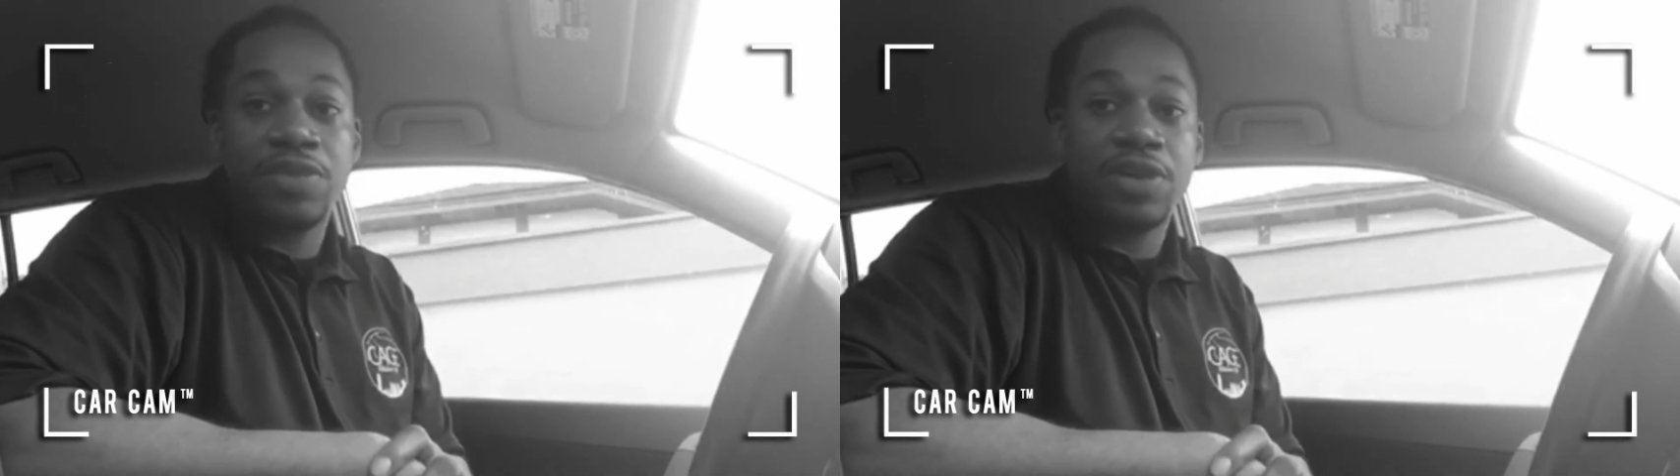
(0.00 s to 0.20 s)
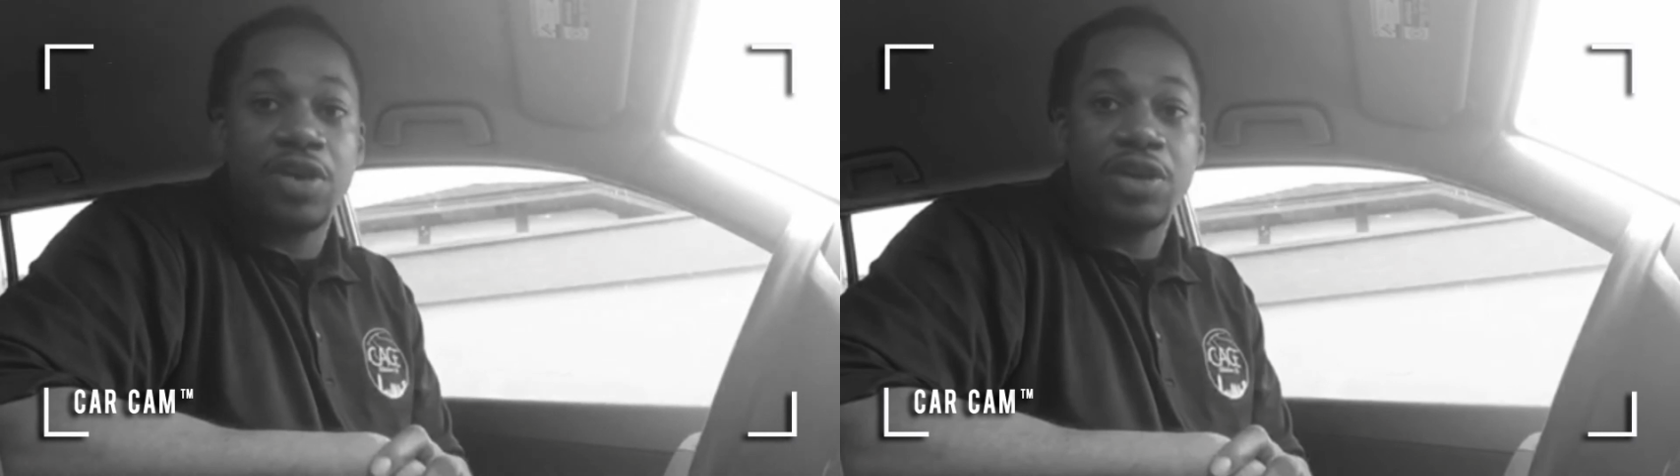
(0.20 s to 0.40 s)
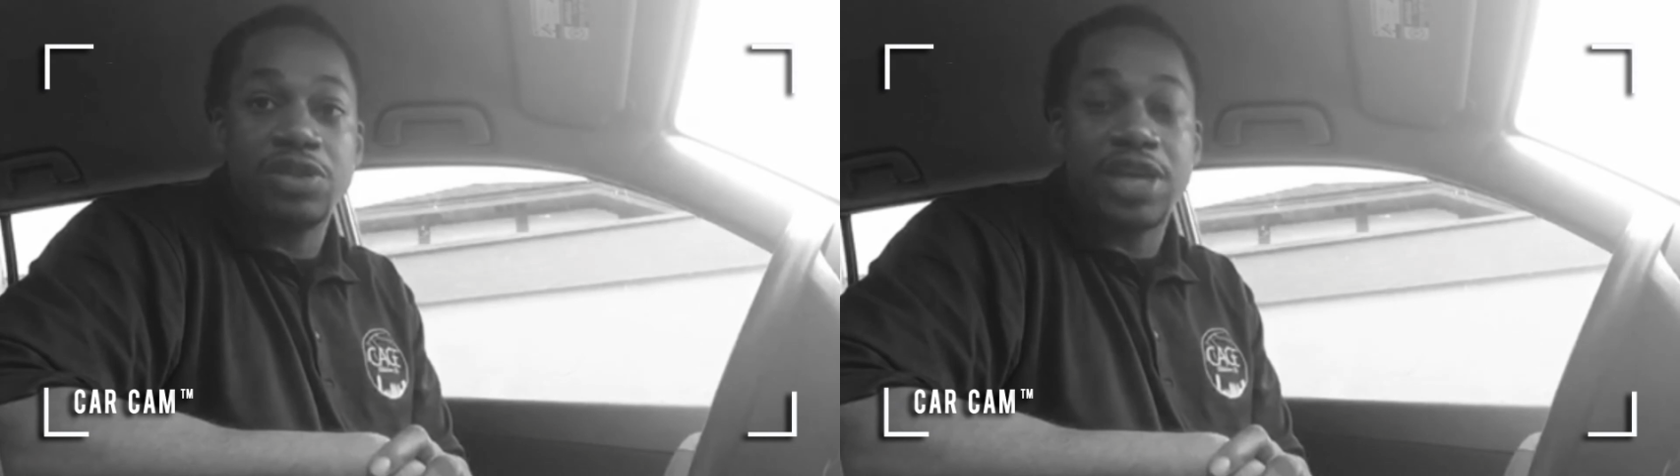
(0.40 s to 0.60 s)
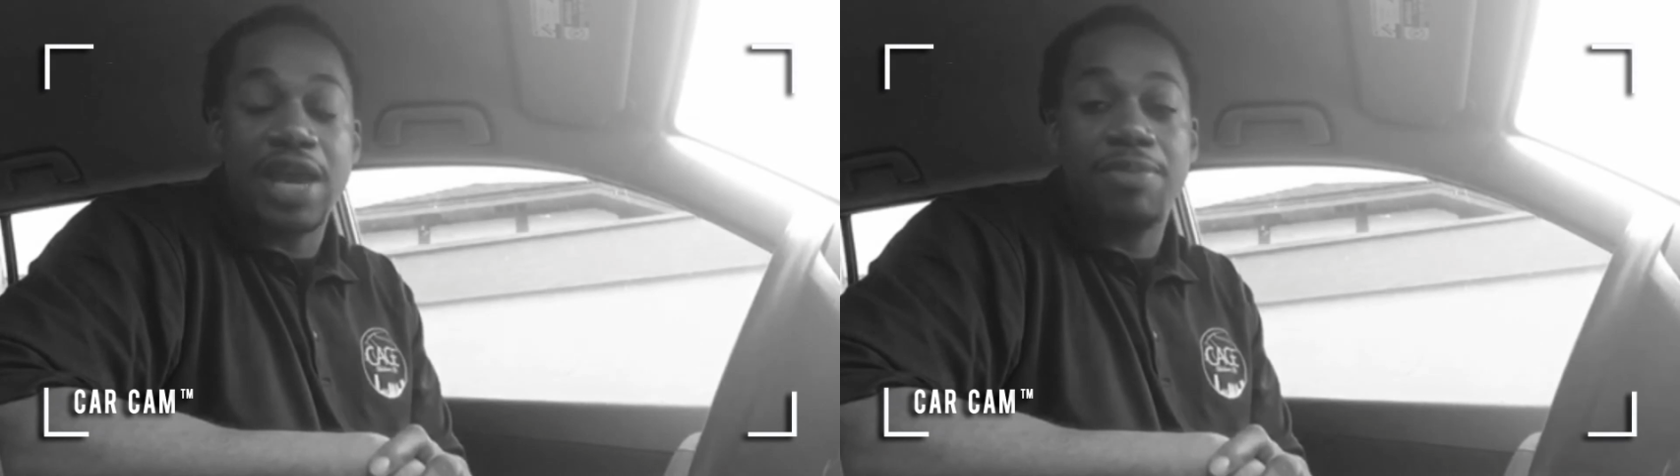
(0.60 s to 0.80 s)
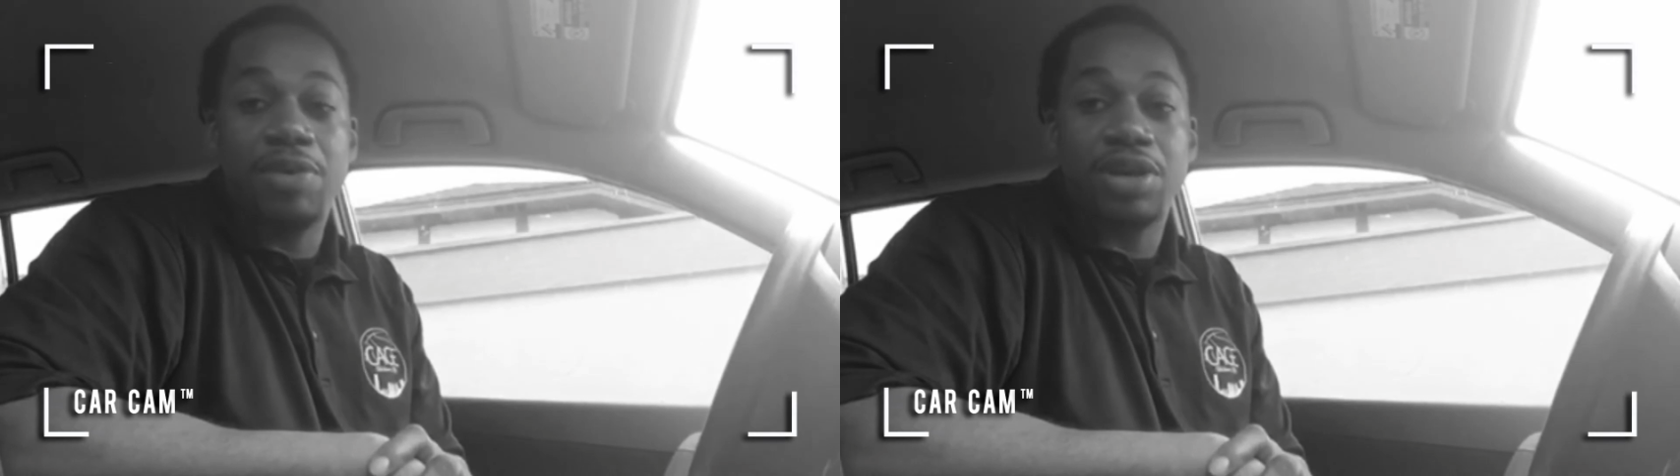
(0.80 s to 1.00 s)
even know he was
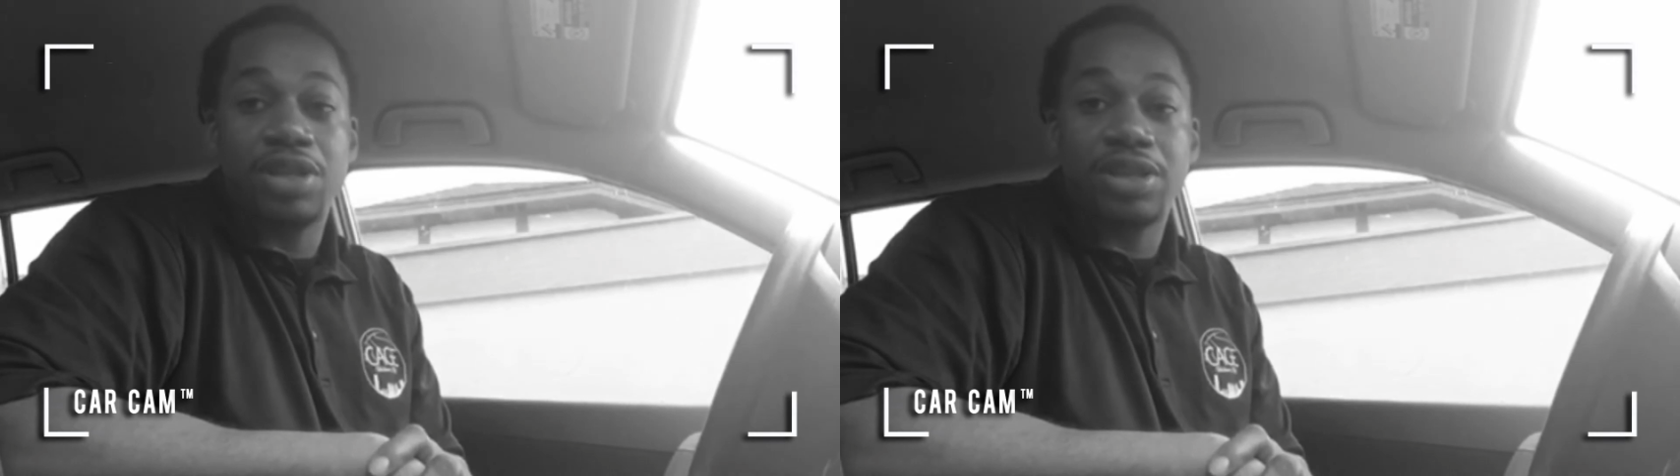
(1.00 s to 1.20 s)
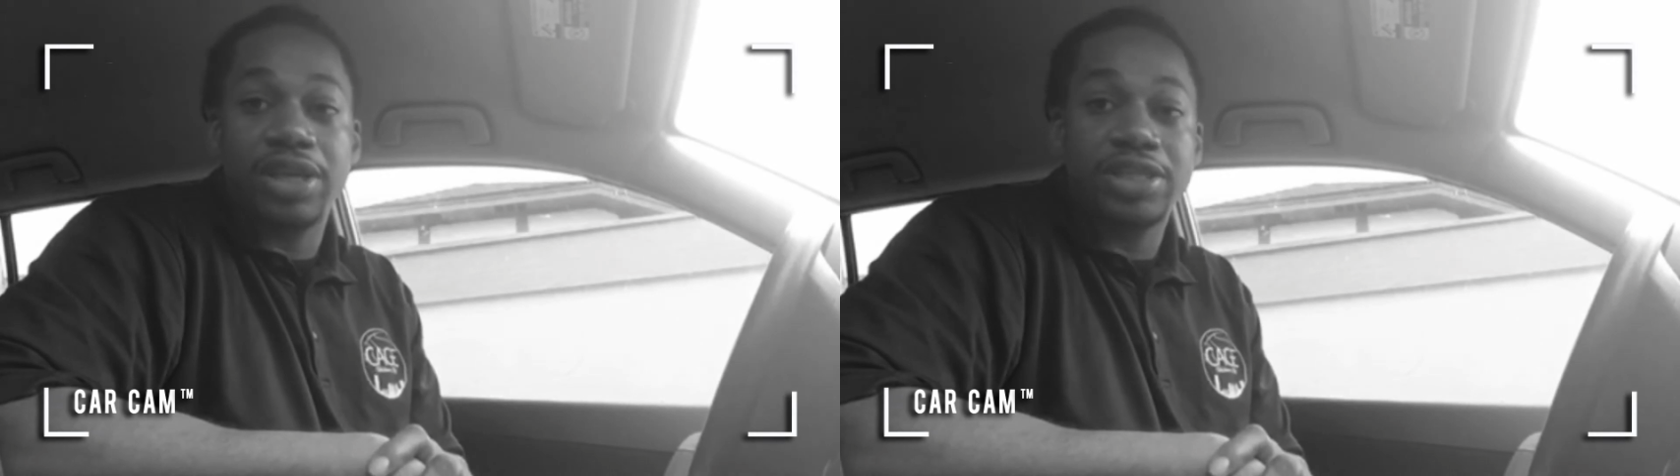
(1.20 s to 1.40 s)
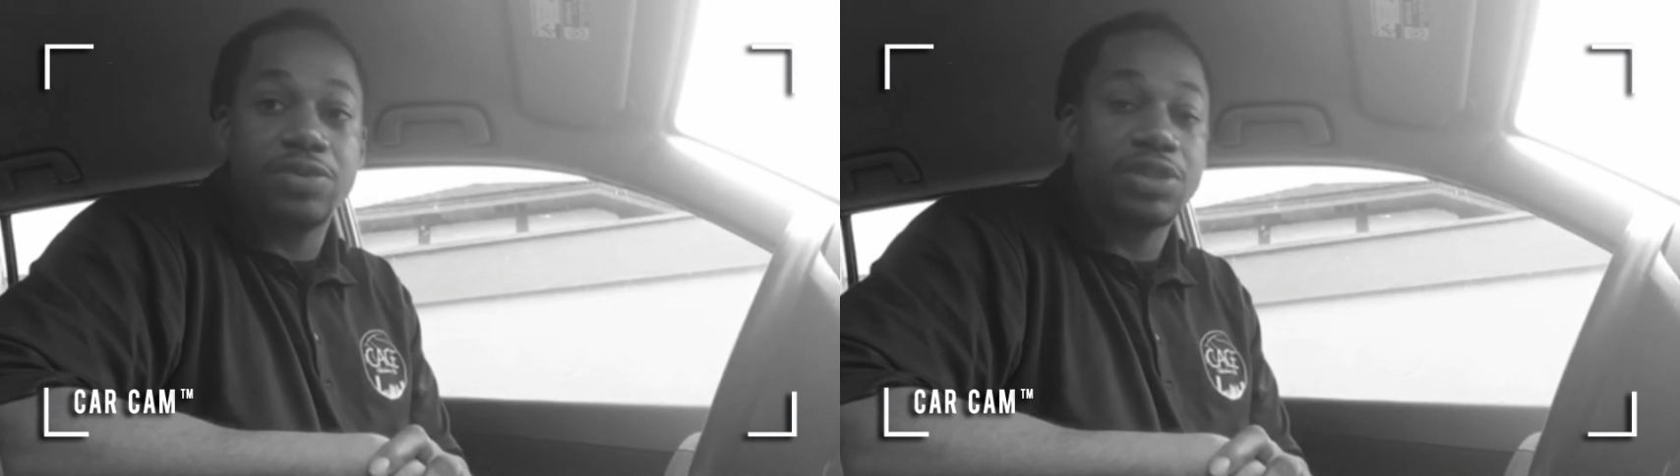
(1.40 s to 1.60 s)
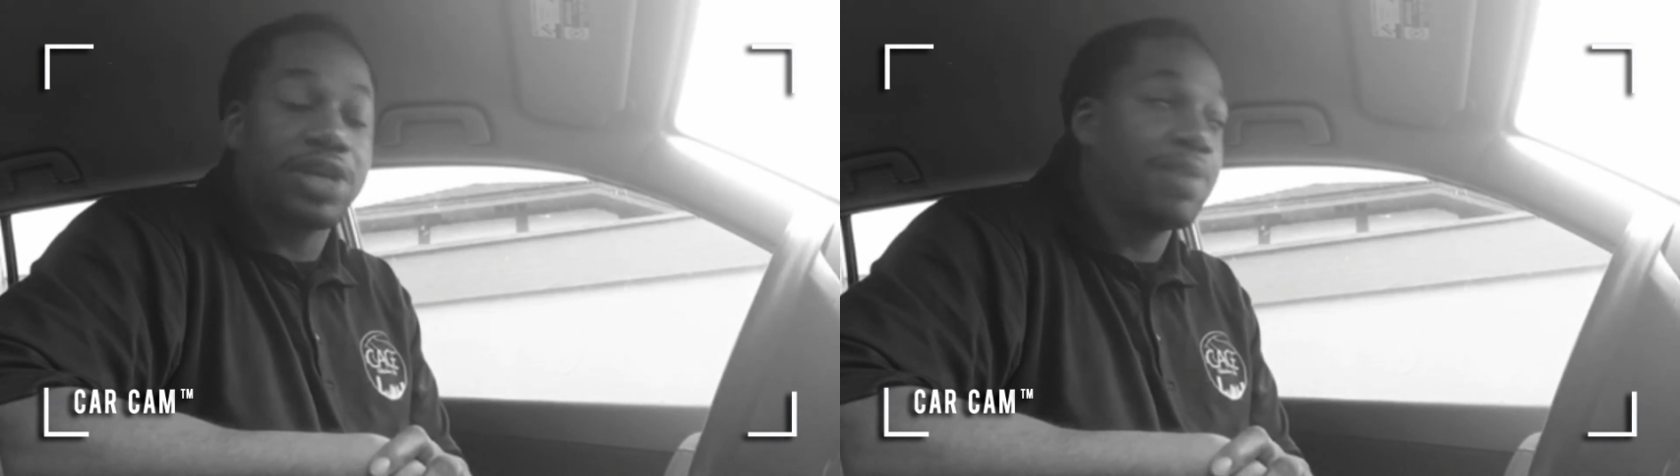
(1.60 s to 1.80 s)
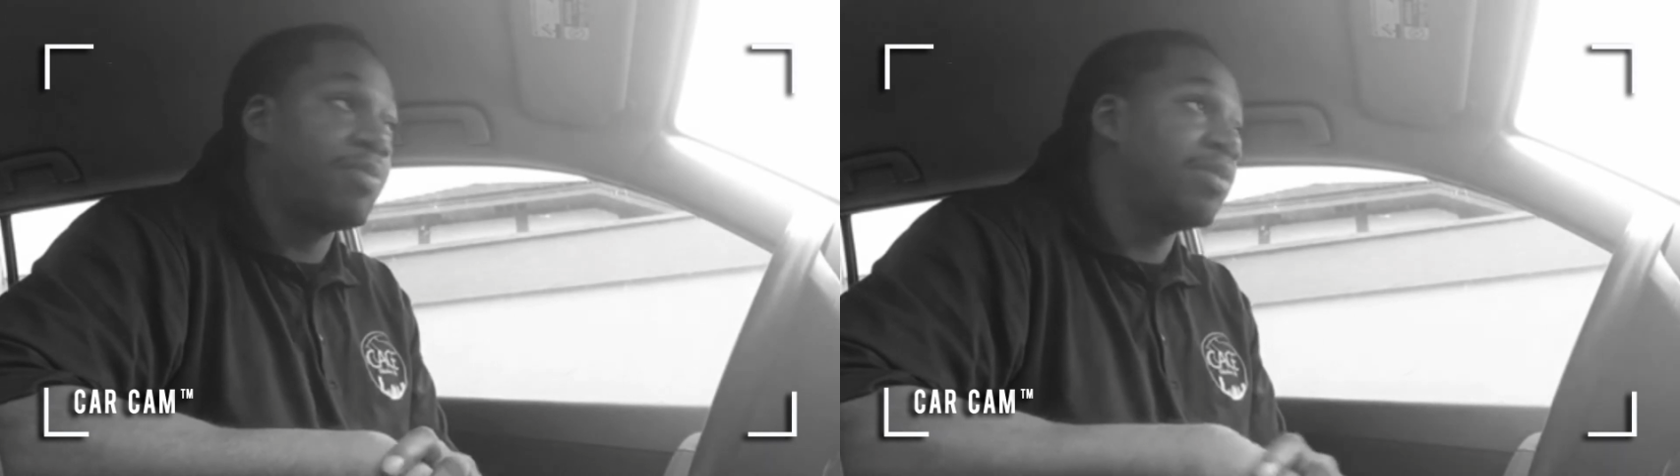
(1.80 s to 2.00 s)
capable of the things he was
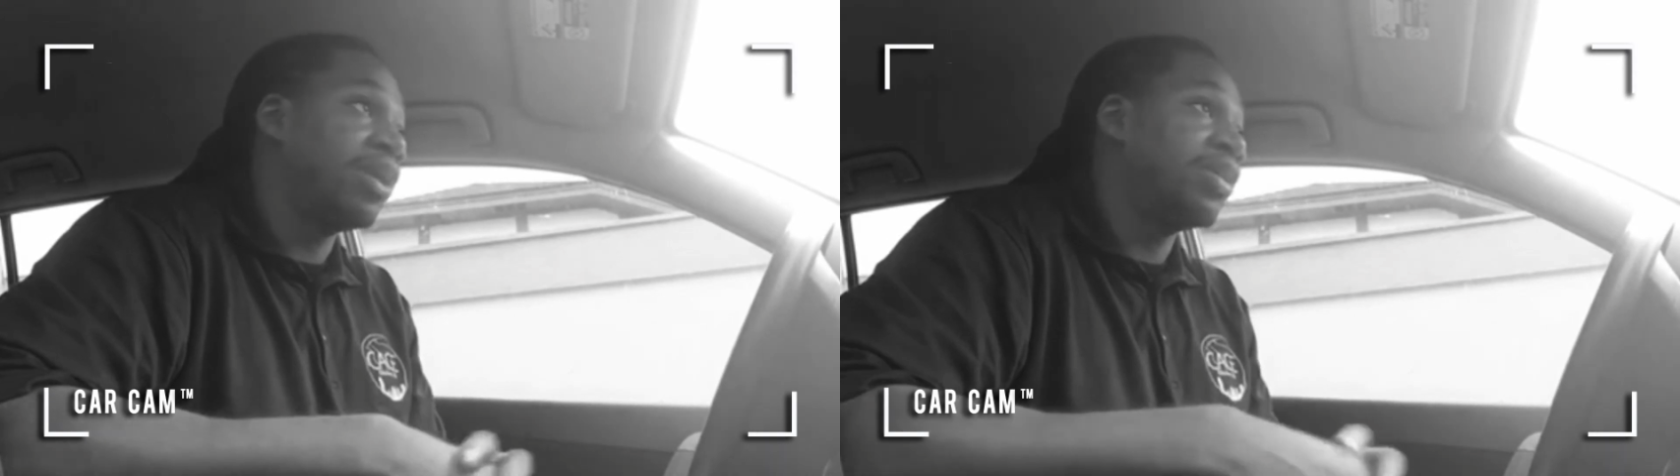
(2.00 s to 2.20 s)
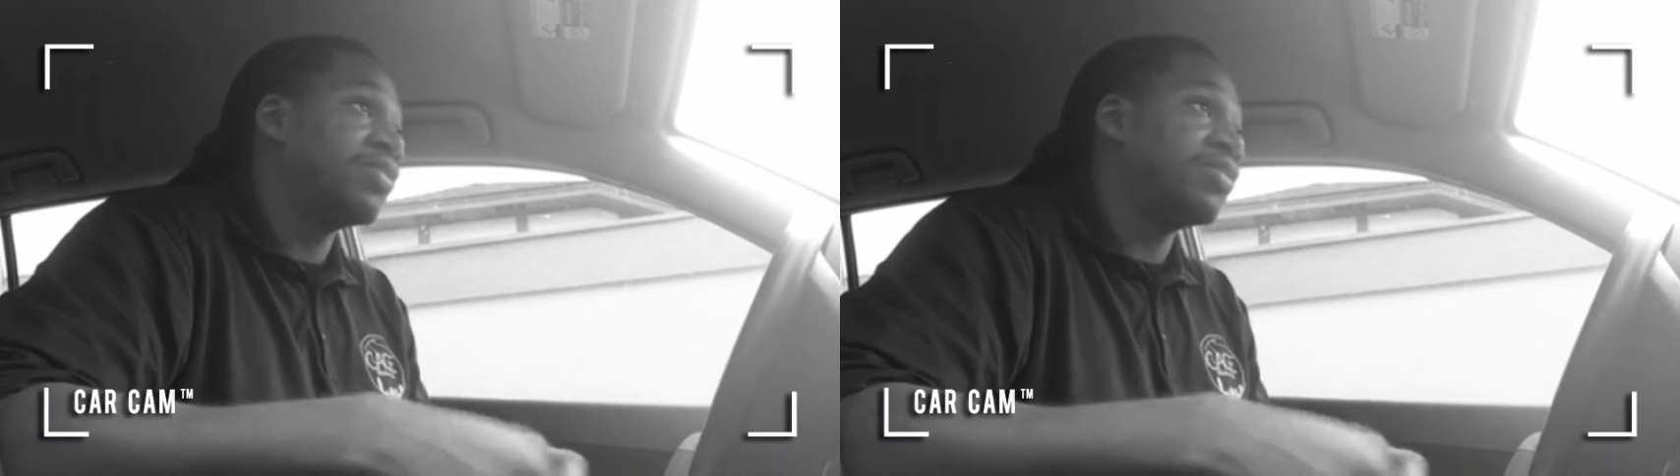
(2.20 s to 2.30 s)
capable of.